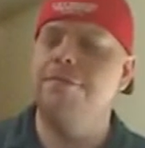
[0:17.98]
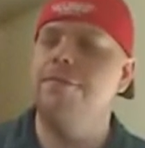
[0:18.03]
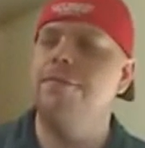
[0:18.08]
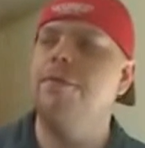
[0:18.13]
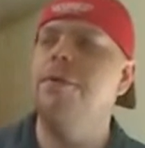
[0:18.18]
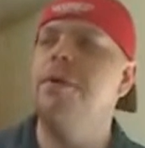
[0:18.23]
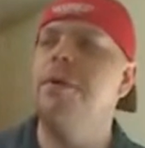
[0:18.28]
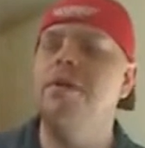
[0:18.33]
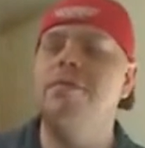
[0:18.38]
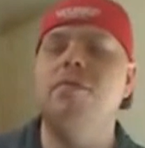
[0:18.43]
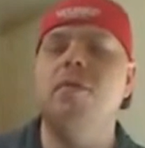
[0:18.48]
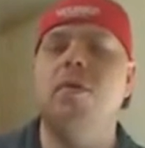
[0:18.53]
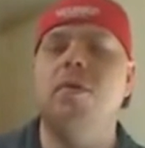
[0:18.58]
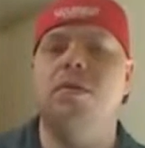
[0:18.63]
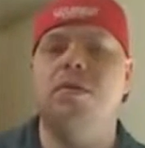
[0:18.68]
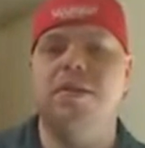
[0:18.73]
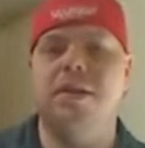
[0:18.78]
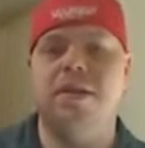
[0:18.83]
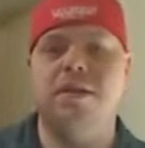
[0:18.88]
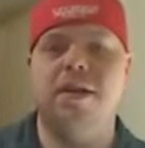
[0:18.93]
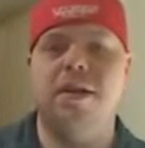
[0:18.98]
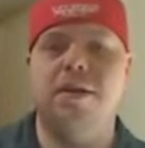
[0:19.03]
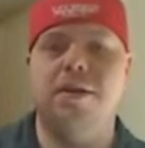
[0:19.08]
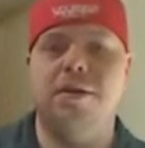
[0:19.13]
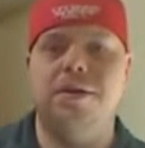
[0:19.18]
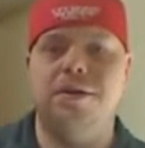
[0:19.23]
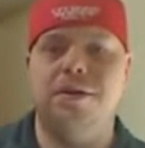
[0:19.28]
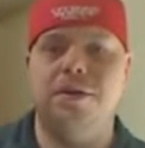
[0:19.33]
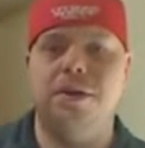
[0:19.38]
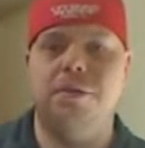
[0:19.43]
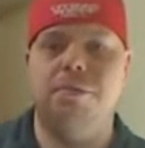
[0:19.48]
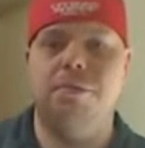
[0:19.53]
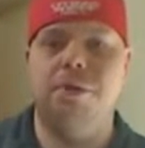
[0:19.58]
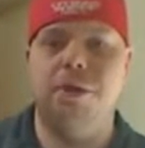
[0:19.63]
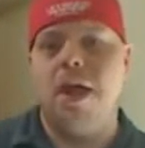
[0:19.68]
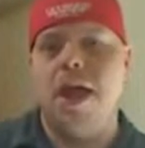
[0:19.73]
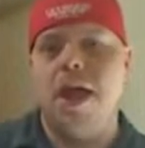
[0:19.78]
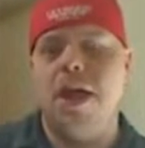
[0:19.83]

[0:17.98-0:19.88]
free of all dictatorship.